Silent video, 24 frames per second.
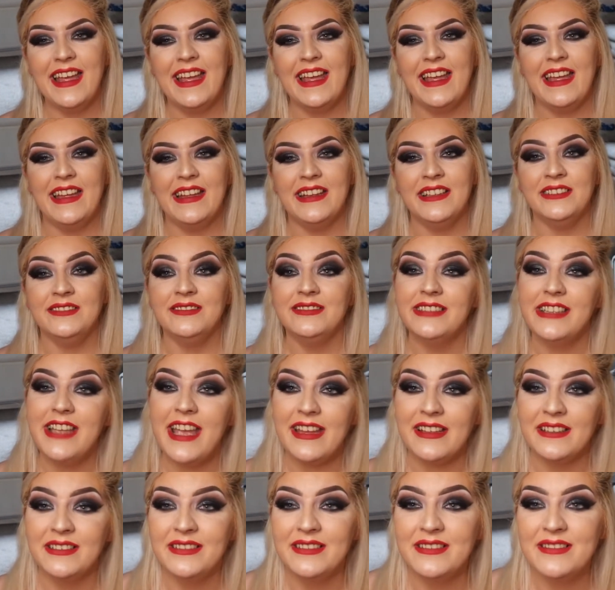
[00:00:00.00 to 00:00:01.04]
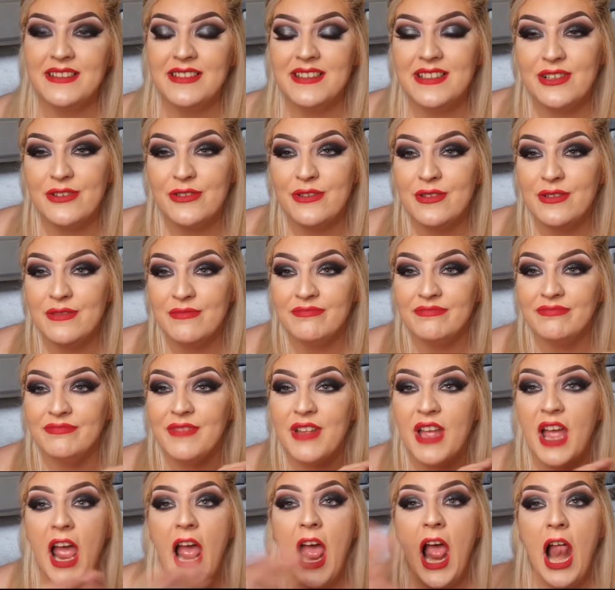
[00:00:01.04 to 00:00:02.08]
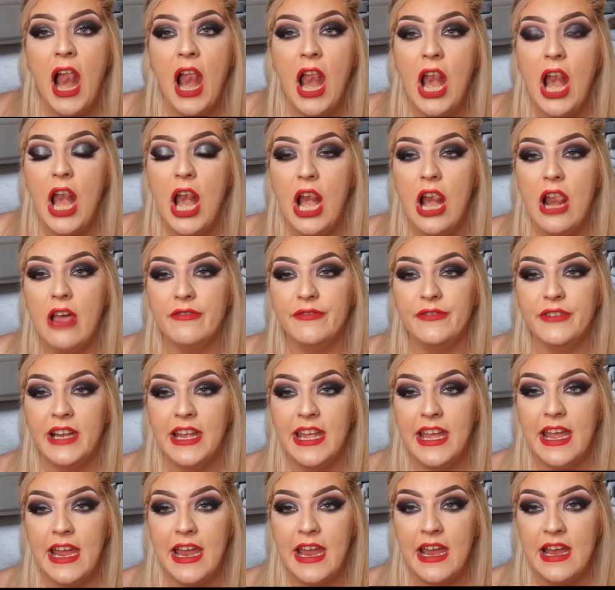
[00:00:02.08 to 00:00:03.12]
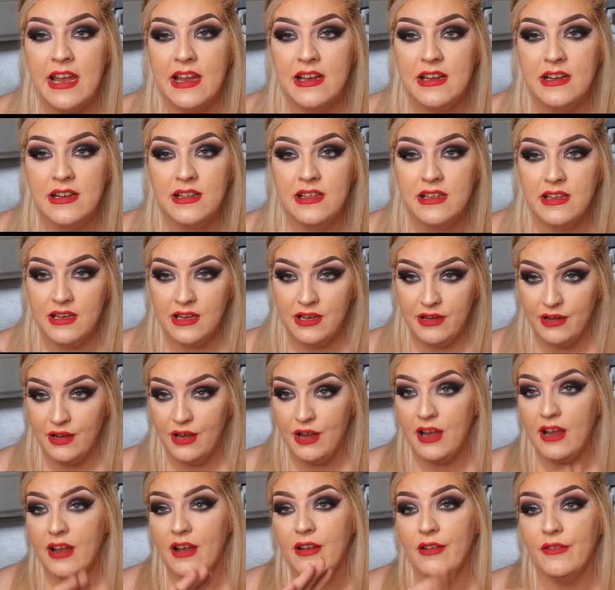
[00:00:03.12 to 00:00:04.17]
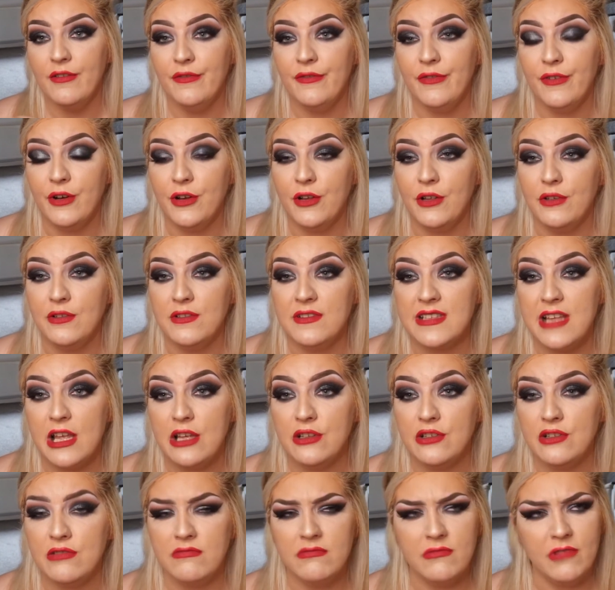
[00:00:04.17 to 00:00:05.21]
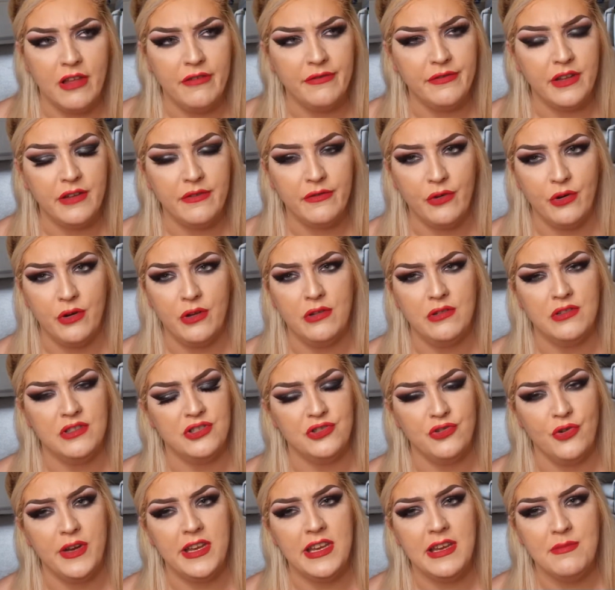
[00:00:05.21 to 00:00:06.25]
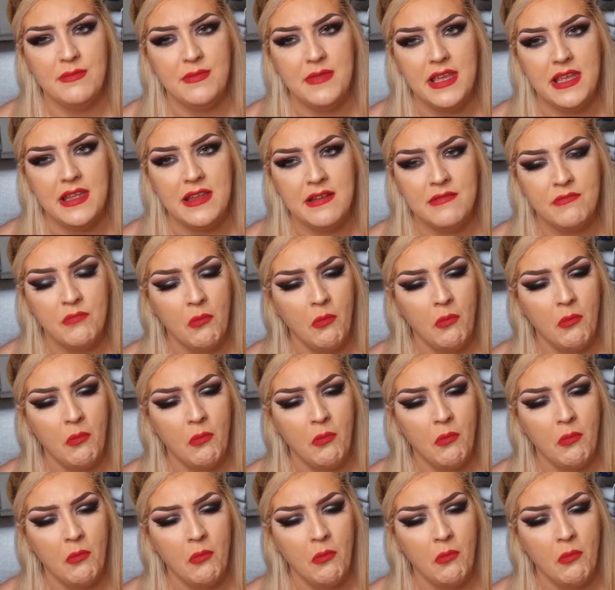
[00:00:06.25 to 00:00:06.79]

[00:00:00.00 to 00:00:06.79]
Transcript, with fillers: yeah, so lovely for use lovely for you joining me.